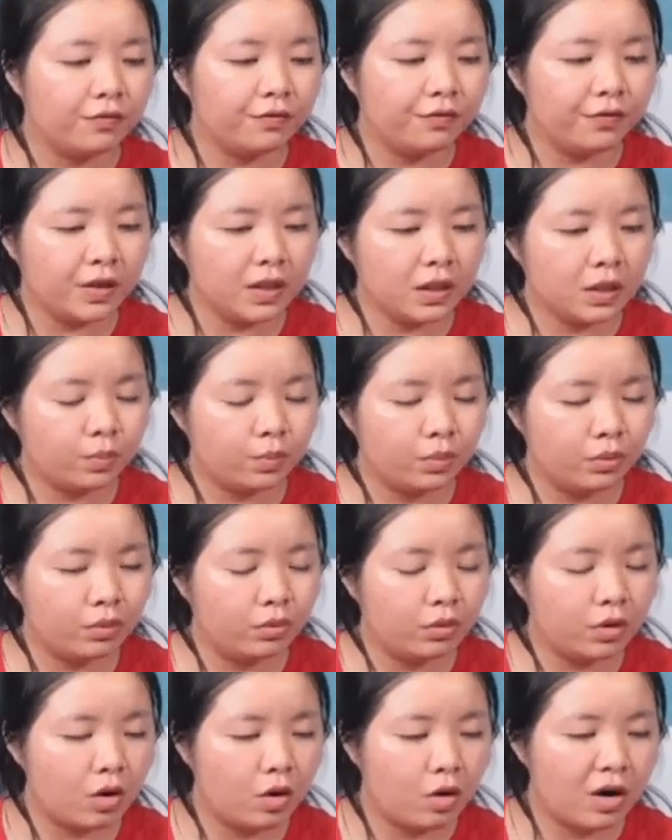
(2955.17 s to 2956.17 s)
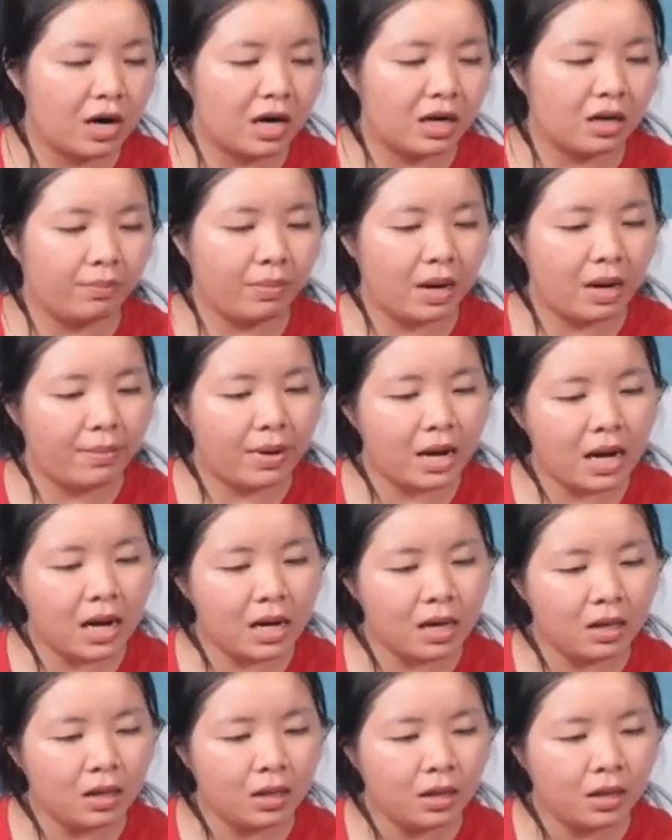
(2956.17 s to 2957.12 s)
Facebook or Alibaba